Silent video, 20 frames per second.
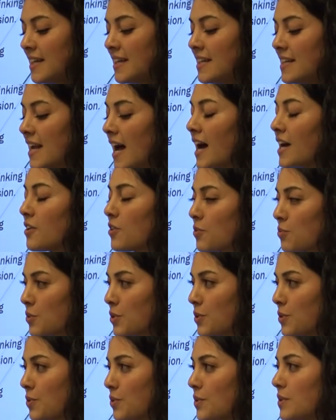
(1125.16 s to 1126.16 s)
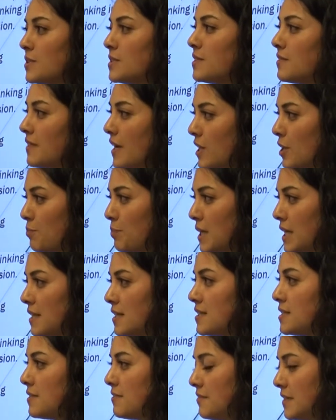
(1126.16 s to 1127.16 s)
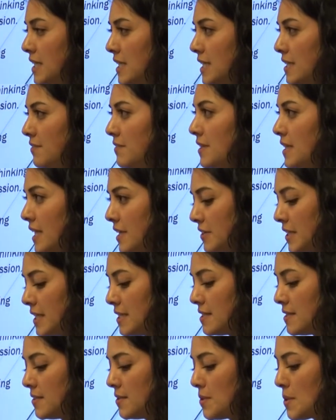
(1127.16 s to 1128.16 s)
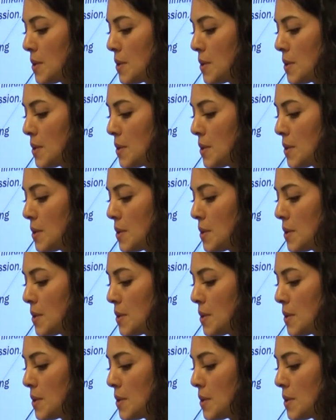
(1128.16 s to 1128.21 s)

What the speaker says: not through developing definitive theories.